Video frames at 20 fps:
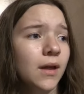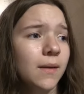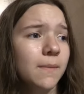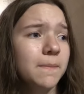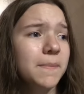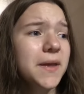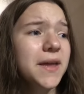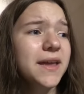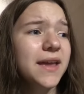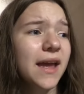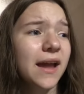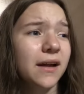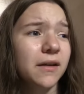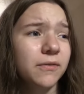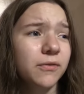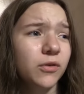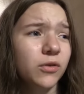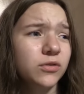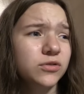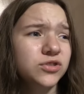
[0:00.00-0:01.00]
Be
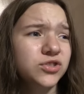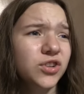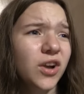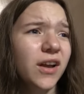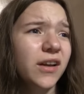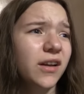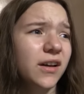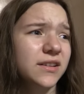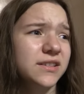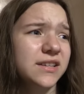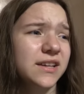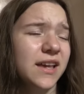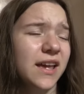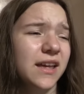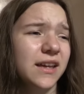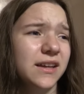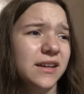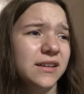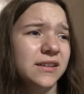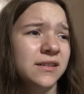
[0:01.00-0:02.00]
careful. Try not to get
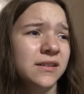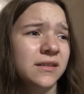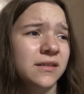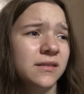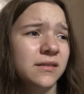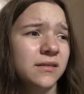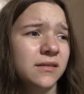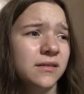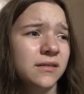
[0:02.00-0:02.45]
eaten.